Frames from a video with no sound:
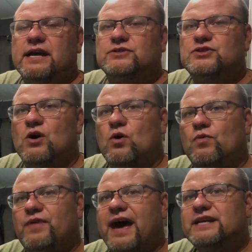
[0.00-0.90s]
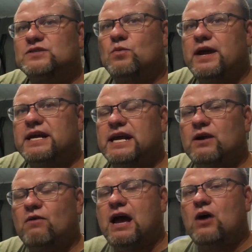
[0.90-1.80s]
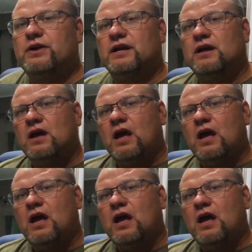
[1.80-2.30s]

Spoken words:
And so that is a way to get around it.